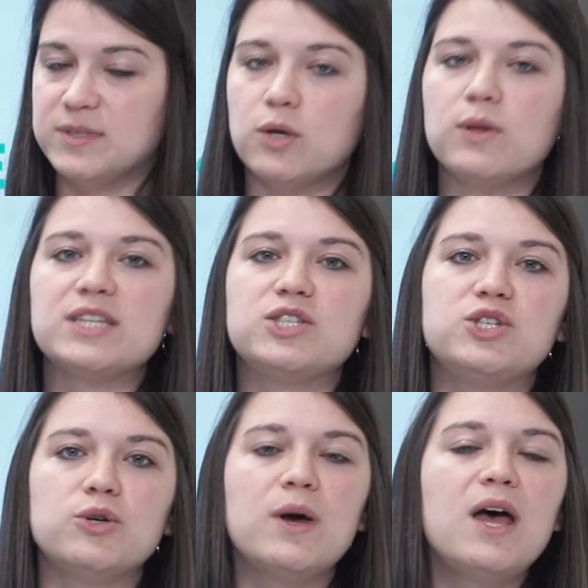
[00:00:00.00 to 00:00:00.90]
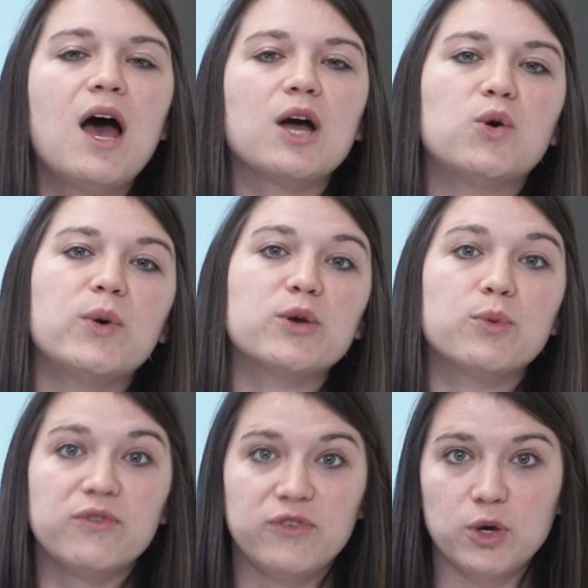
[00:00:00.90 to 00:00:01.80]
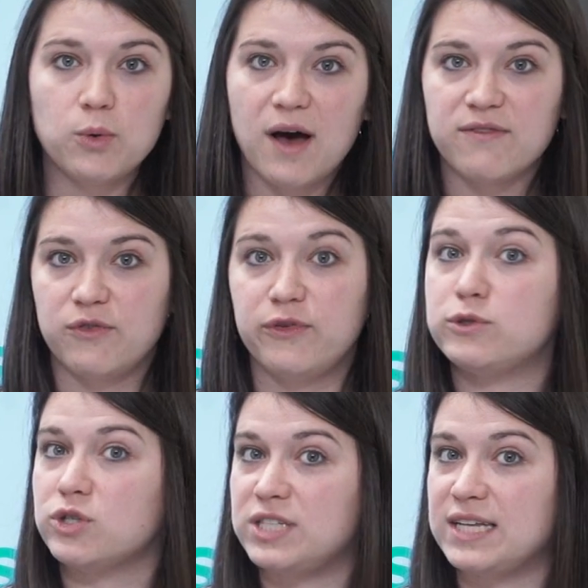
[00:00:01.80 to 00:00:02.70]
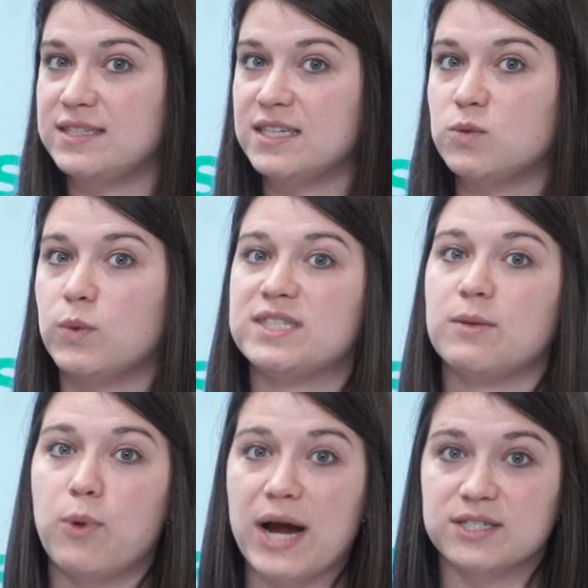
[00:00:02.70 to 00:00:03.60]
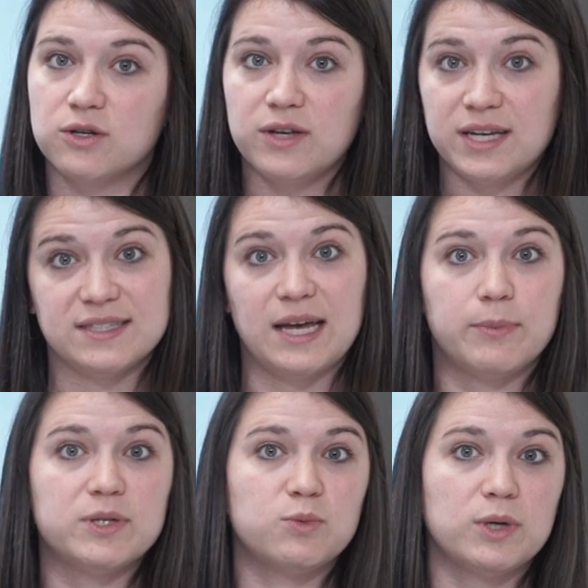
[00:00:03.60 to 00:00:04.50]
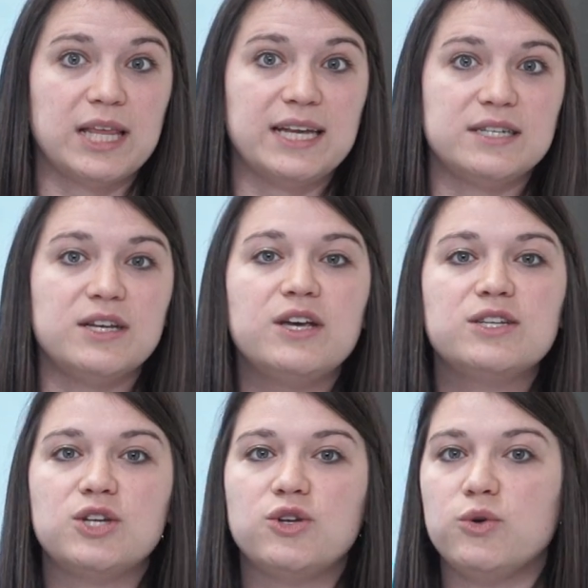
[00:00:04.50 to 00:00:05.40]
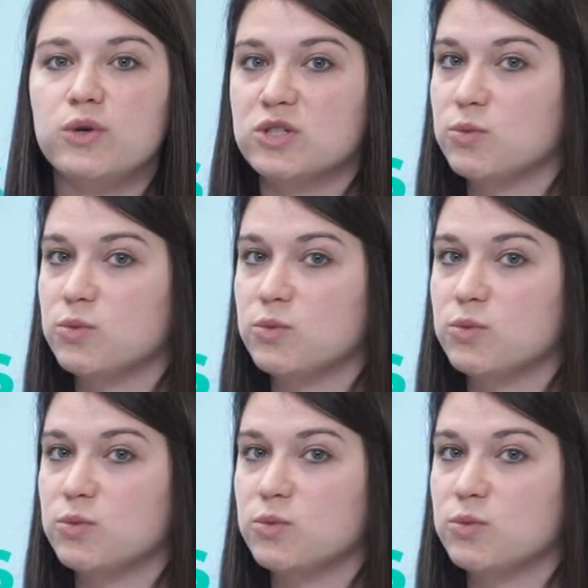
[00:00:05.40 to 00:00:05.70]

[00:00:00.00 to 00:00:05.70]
So let's do a quick review of the future tenses with some practical examples related to New Year's